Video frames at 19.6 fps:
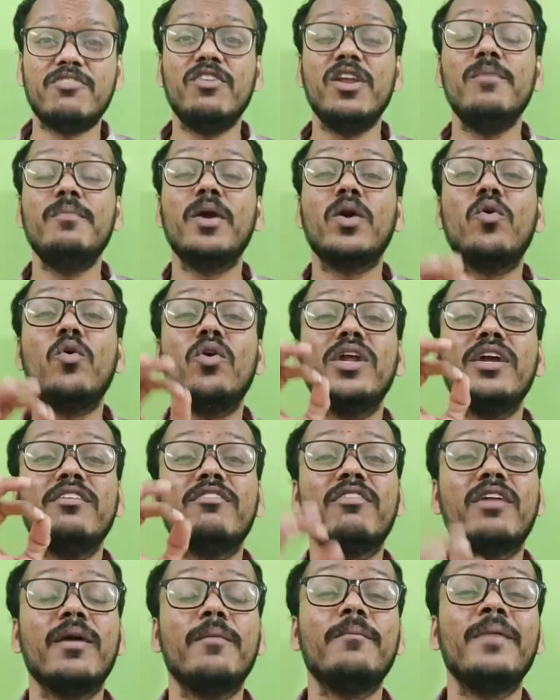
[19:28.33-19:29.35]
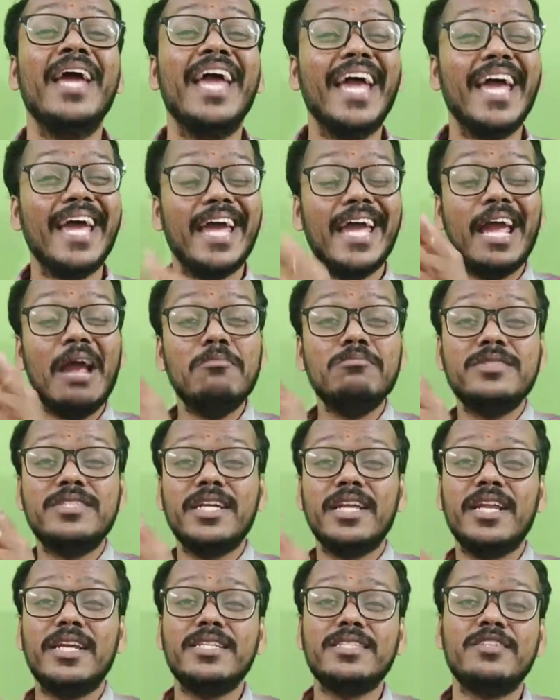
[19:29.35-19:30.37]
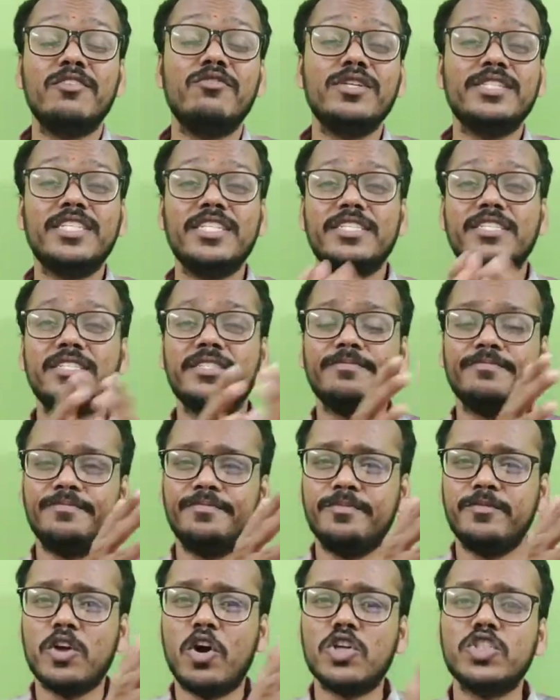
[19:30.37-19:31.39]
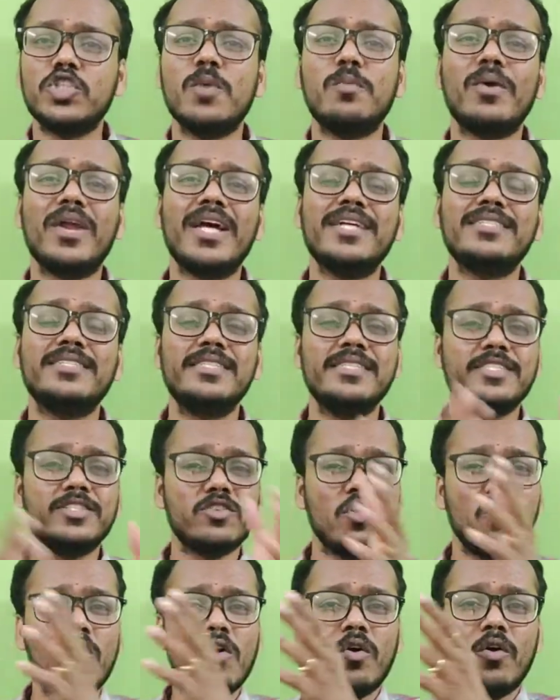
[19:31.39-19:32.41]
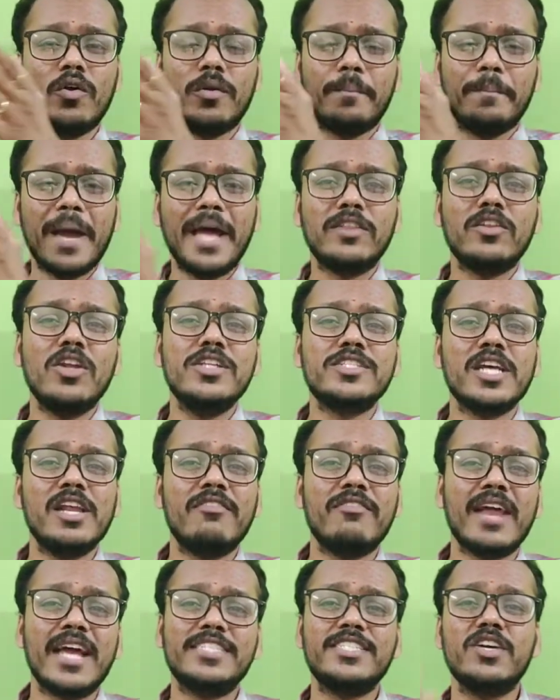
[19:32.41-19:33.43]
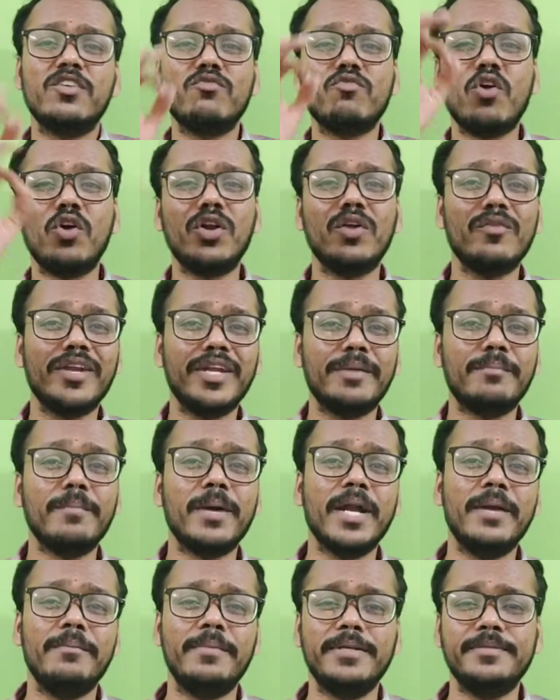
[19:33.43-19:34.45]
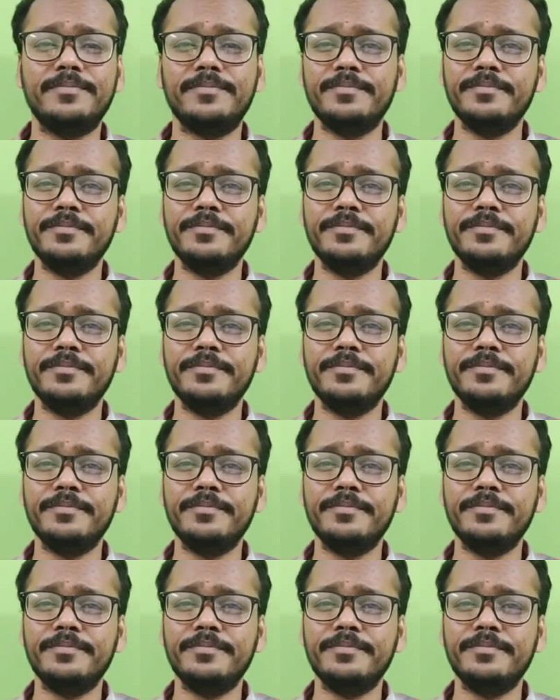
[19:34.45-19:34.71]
We'll be coding from M series, which is osteoporosis or pathological fracture, whatever it might be.